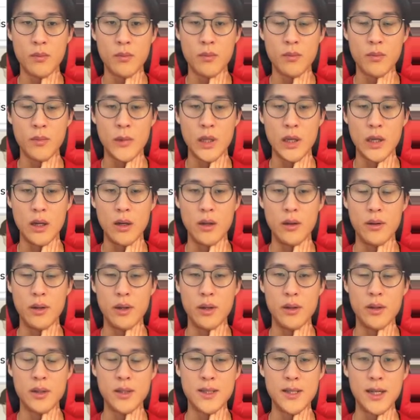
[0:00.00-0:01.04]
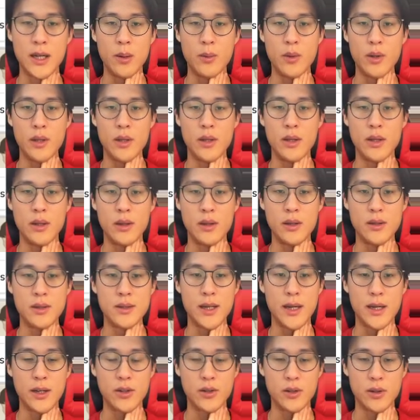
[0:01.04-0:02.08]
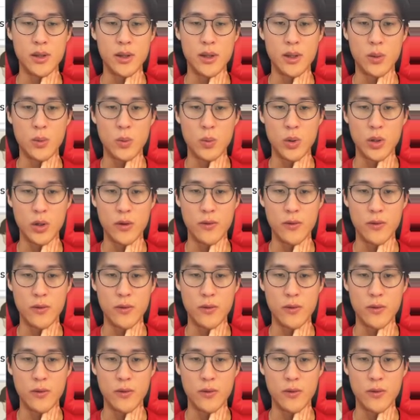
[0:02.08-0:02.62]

Yeah, and this time it does actually work for